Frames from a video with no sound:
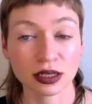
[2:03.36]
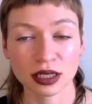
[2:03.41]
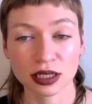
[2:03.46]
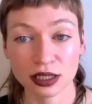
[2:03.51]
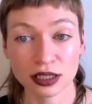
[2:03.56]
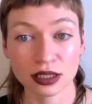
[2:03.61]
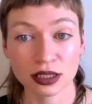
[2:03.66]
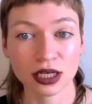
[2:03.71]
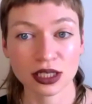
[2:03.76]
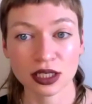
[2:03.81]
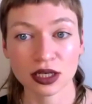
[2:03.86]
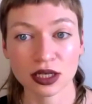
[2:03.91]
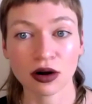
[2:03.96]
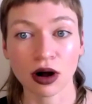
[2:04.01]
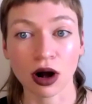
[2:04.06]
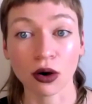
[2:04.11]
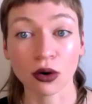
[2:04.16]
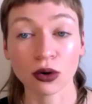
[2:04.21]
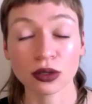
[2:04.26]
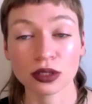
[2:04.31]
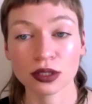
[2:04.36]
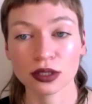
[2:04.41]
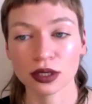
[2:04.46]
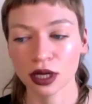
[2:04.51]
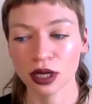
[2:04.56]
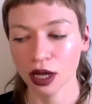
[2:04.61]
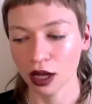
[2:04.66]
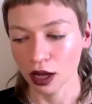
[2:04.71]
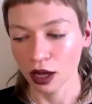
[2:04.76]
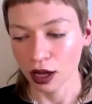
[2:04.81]
It's a nice crowd.
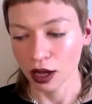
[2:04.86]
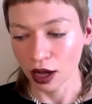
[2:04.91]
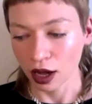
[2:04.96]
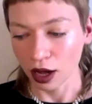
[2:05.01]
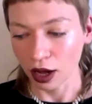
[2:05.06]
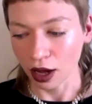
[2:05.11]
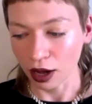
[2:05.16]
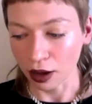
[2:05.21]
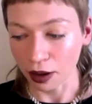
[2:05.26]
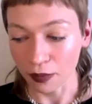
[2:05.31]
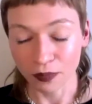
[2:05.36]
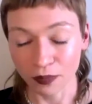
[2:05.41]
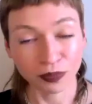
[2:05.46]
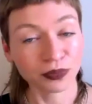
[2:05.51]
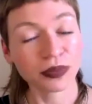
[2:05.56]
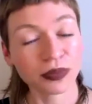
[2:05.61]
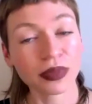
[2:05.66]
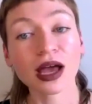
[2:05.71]
And